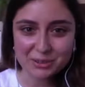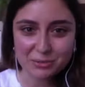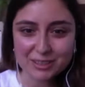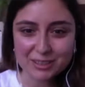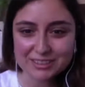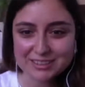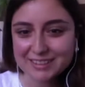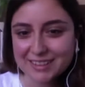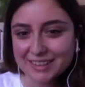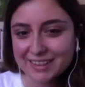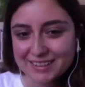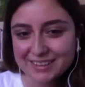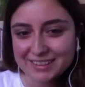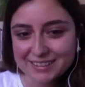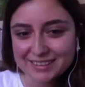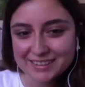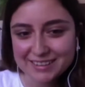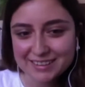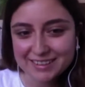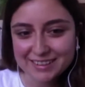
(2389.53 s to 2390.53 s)

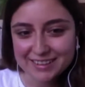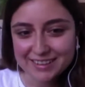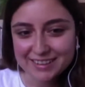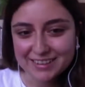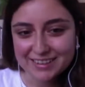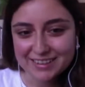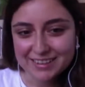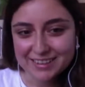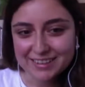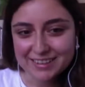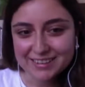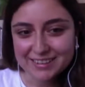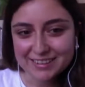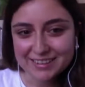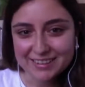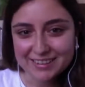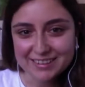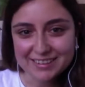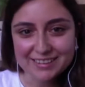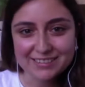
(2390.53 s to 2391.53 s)
one-sided
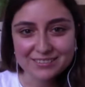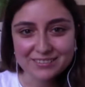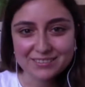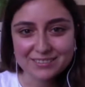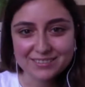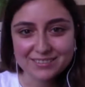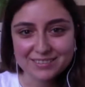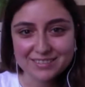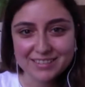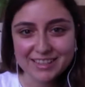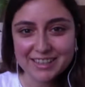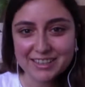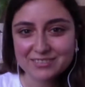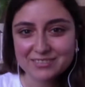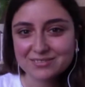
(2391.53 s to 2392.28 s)
thing. Yeah.